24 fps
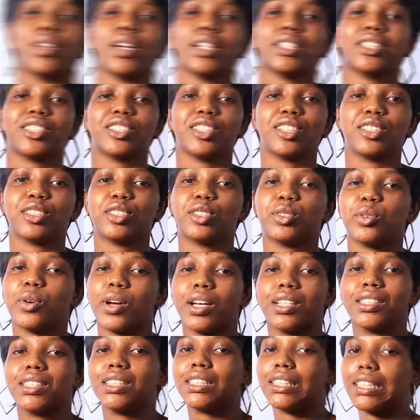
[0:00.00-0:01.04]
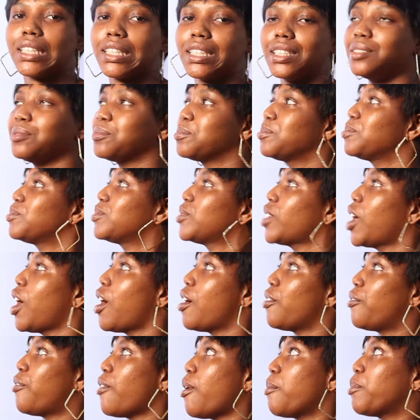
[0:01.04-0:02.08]
Question 20.
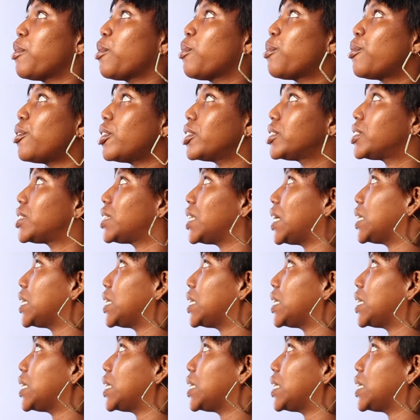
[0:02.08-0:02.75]
From the words